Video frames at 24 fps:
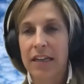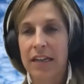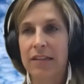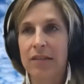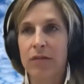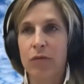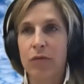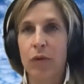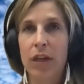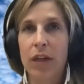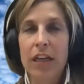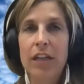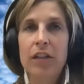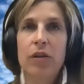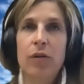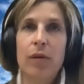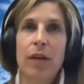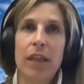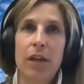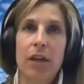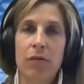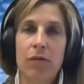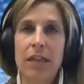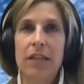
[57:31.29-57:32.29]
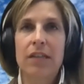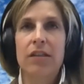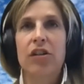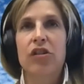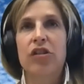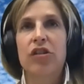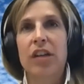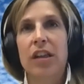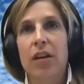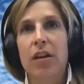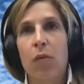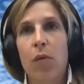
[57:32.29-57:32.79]
is really doing the
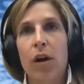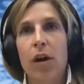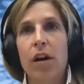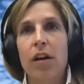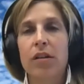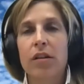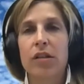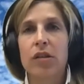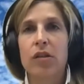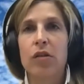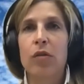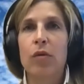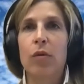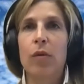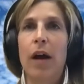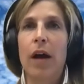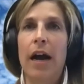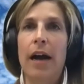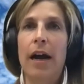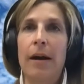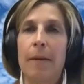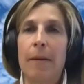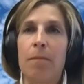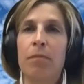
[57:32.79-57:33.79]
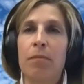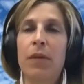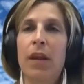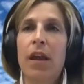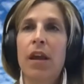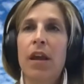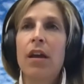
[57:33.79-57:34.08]
research and the work to um,